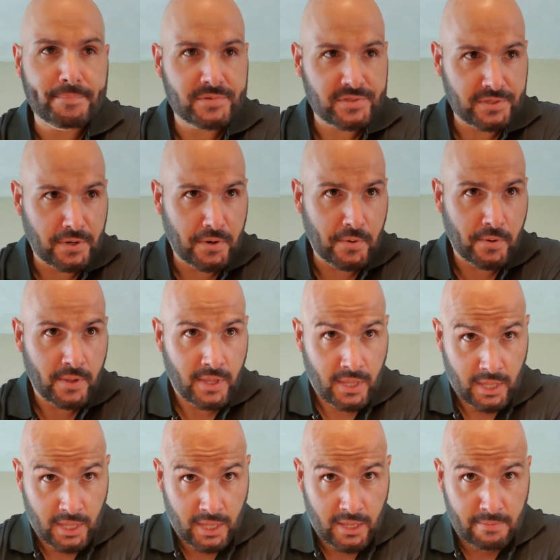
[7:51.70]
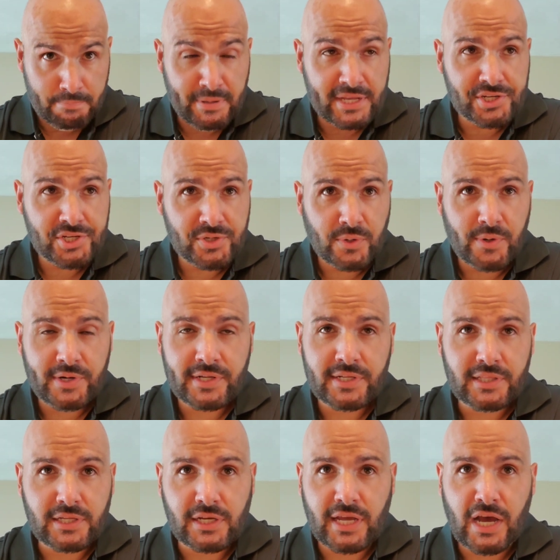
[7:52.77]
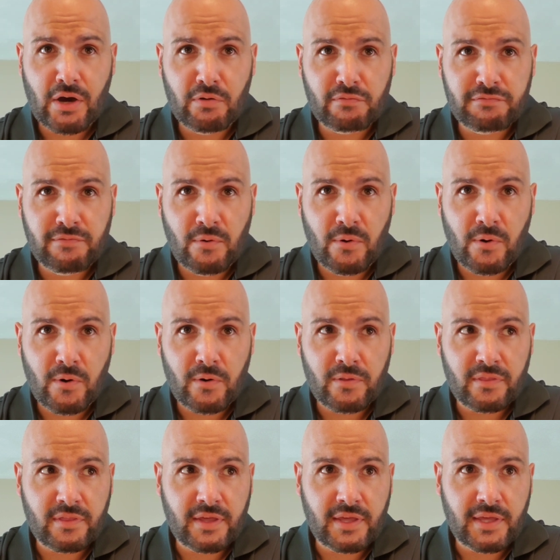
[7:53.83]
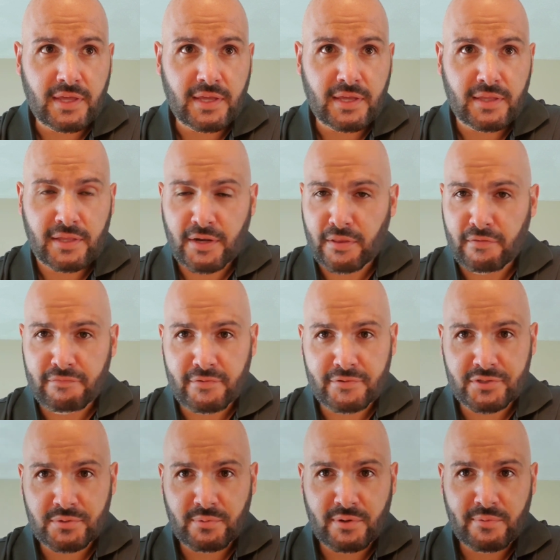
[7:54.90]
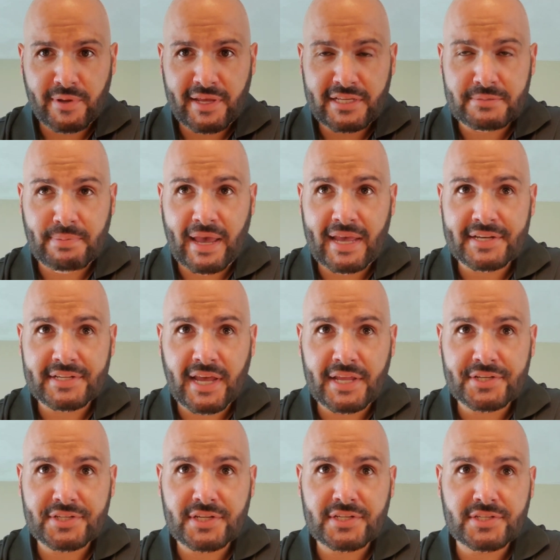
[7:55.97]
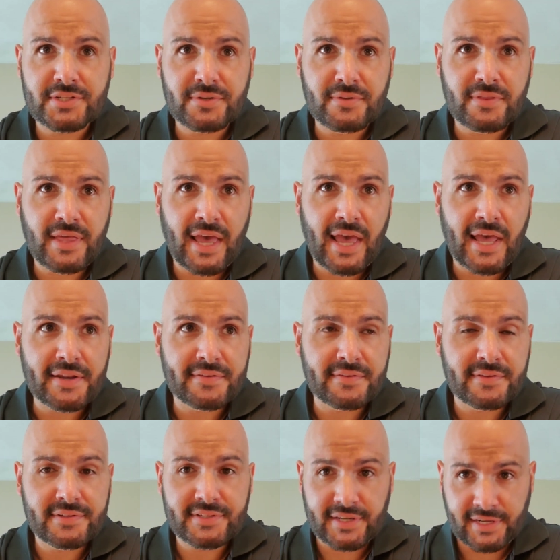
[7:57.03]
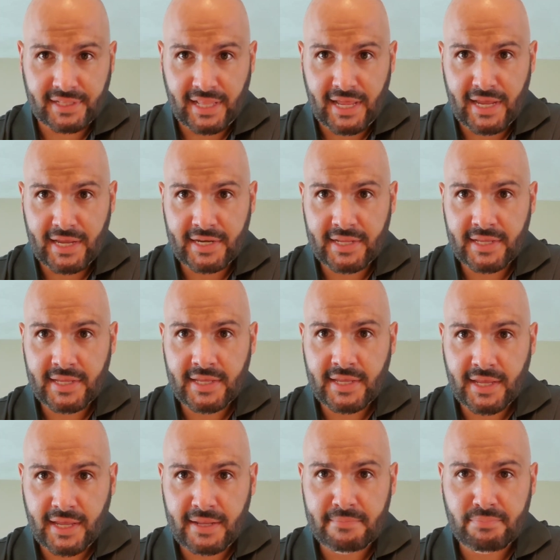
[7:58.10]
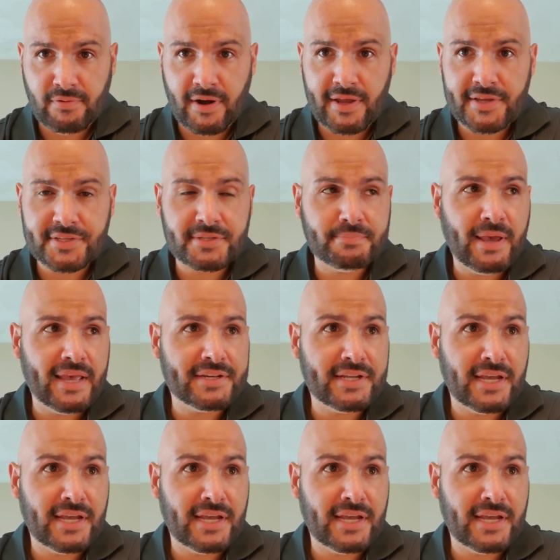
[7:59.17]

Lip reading: So be sure to look out for the first 3 weeks. Pay attention to that decline in price. Pay